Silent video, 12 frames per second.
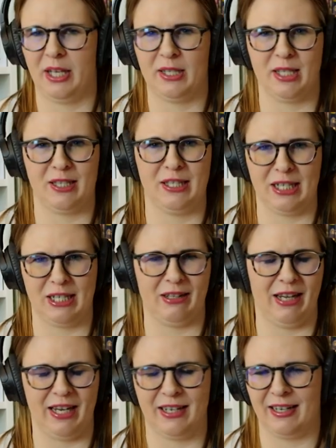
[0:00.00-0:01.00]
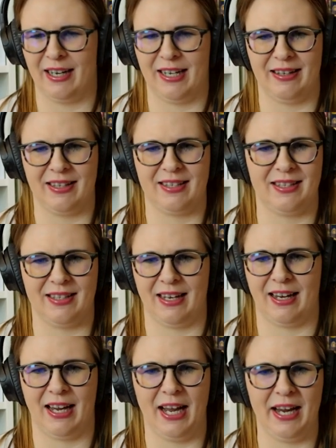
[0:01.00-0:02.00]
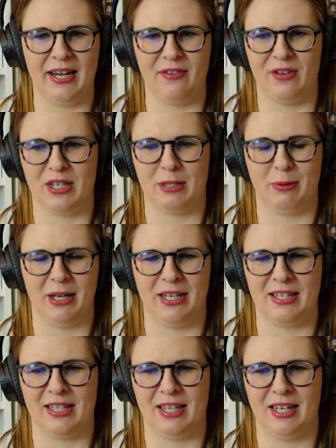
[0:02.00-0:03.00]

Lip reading: that doesn't... Yeah, that kind of explains